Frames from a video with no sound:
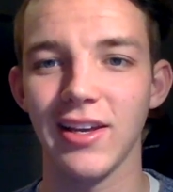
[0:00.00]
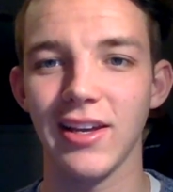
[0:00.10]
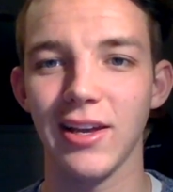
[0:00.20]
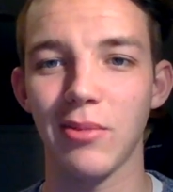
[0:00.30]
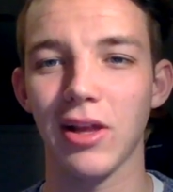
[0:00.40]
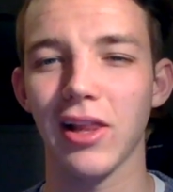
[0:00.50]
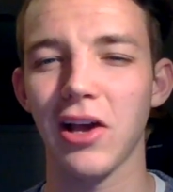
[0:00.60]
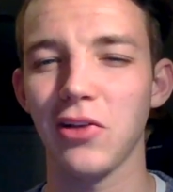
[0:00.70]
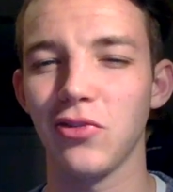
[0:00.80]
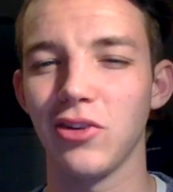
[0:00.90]
in my
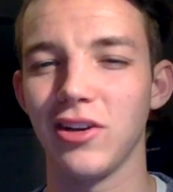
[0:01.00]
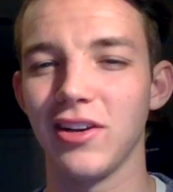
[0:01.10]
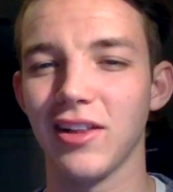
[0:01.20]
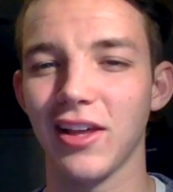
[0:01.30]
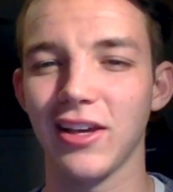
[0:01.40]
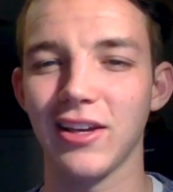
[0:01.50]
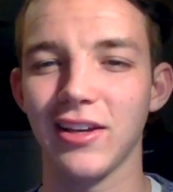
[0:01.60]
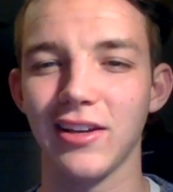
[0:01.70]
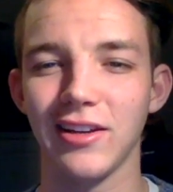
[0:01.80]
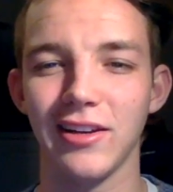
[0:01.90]
life and like
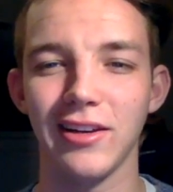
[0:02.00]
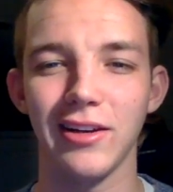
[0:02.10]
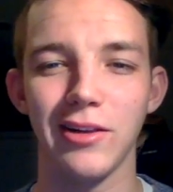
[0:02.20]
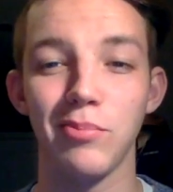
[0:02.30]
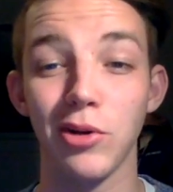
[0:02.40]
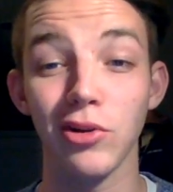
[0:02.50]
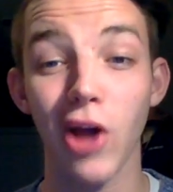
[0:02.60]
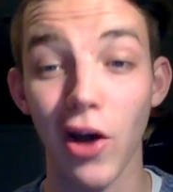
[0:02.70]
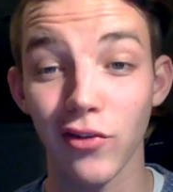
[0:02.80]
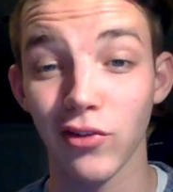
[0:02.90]
to build
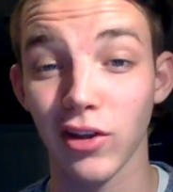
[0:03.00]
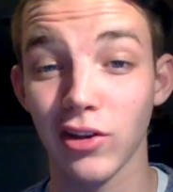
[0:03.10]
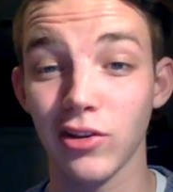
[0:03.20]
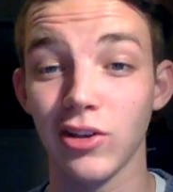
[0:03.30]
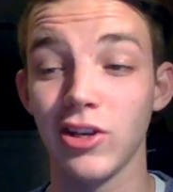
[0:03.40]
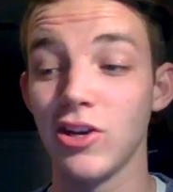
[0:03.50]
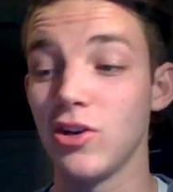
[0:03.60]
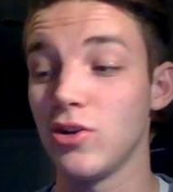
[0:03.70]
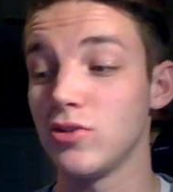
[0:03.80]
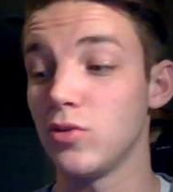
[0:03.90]
off of like
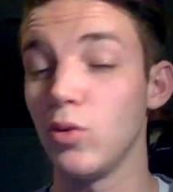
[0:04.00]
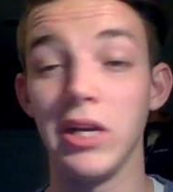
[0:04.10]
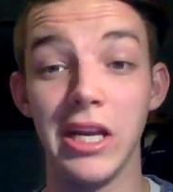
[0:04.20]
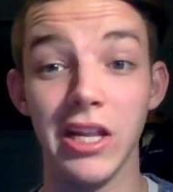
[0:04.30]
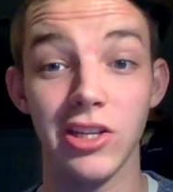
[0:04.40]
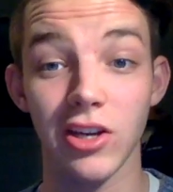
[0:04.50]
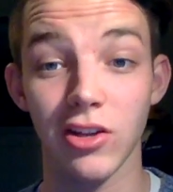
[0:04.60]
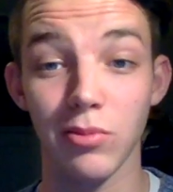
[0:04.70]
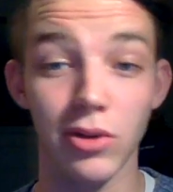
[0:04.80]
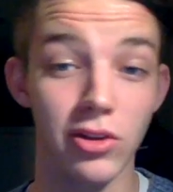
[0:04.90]
we need each other
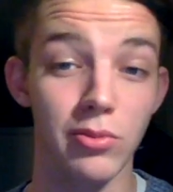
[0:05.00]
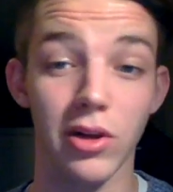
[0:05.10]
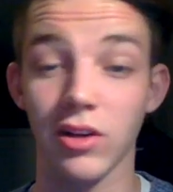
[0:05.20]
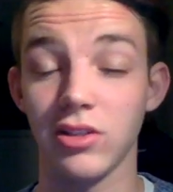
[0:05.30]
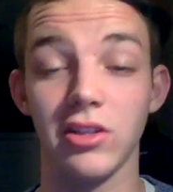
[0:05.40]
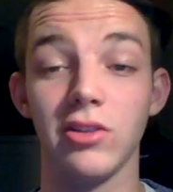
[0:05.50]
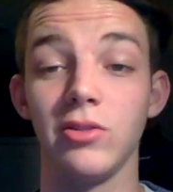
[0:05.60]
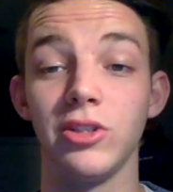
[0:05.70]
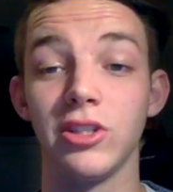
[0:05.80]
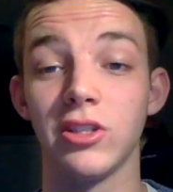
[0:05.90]
building blocks you know we
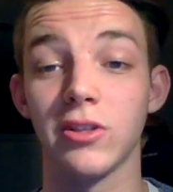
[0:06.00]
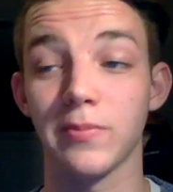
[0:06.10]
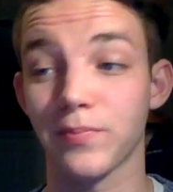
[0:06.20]
just